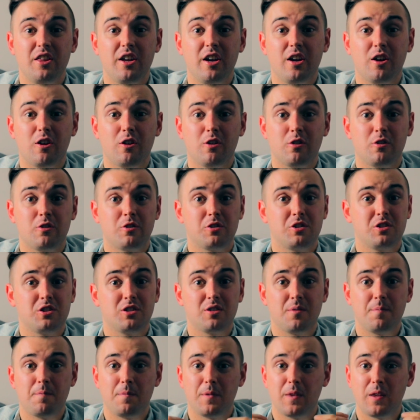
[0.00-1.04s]

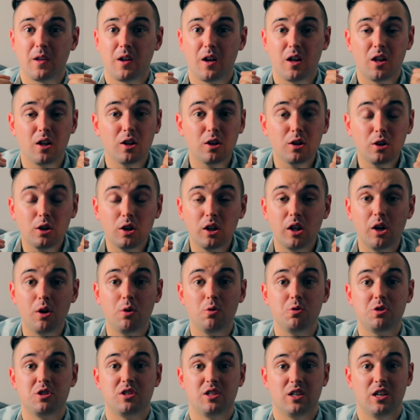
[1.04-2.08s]
There's
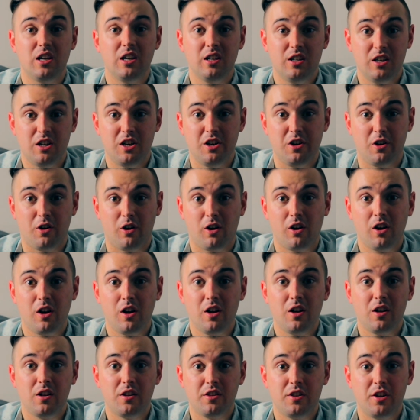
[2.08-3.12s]
loads in here
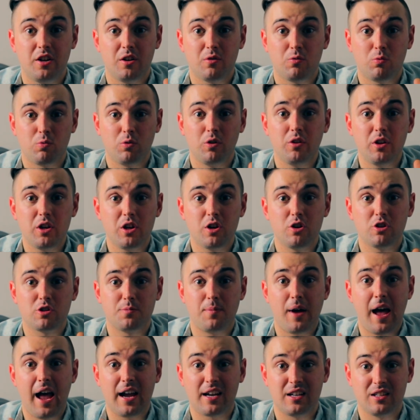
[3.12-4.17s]
that really
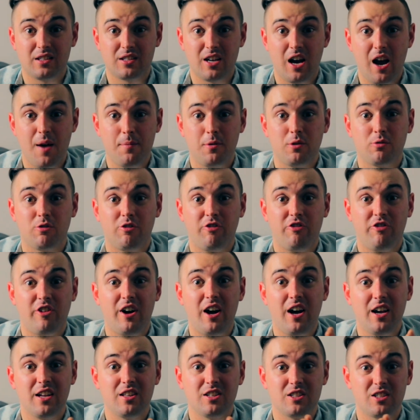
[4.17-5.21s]
goes back in time and
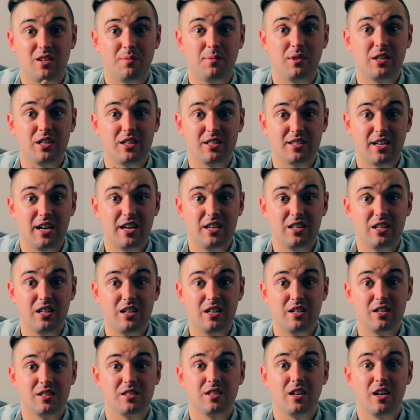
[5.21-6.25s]
refines some of these
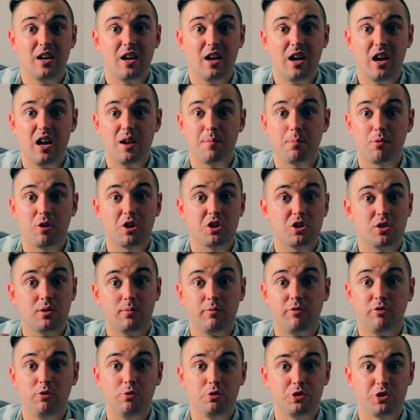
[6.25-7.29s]
ideas and brings
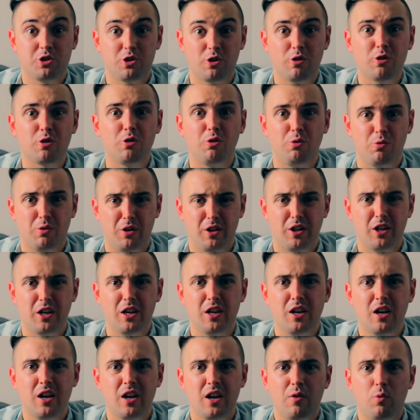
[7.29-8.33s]
them full circle, really.